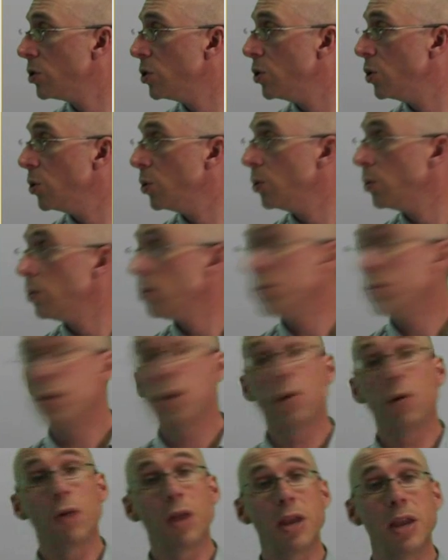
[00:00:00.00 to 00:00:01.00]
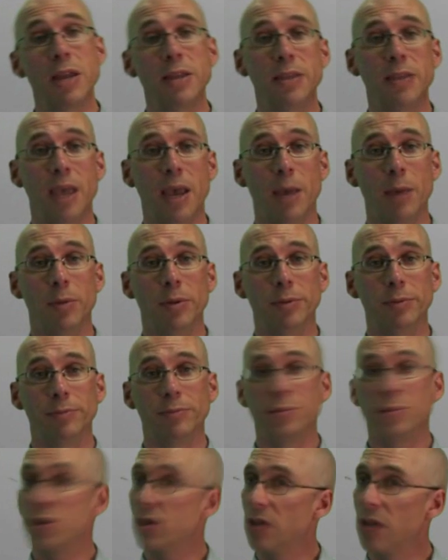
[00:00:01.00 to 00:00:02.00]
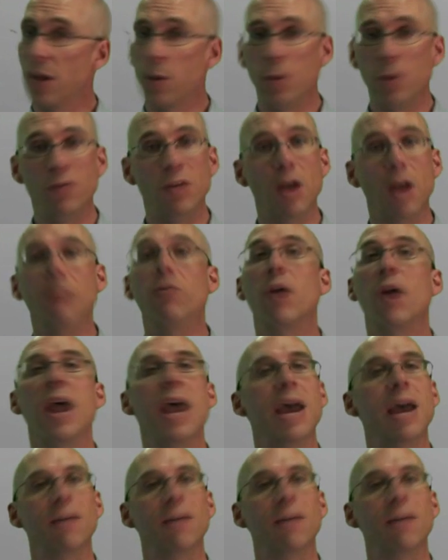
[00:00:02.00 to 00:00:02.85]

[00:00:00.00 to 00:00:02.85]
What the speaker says: to the Create tab, just like we've done for